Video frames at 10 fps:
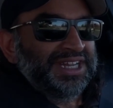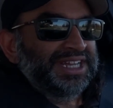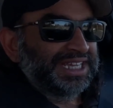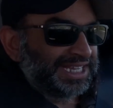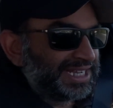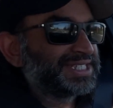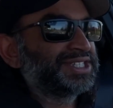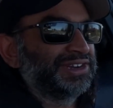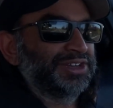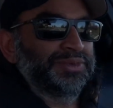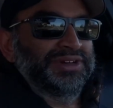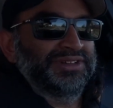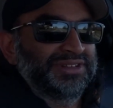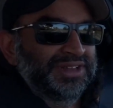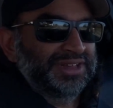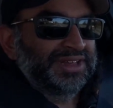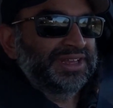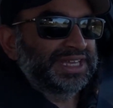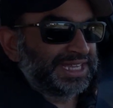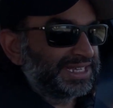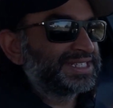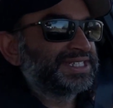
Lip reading: Heated steering wheel, heated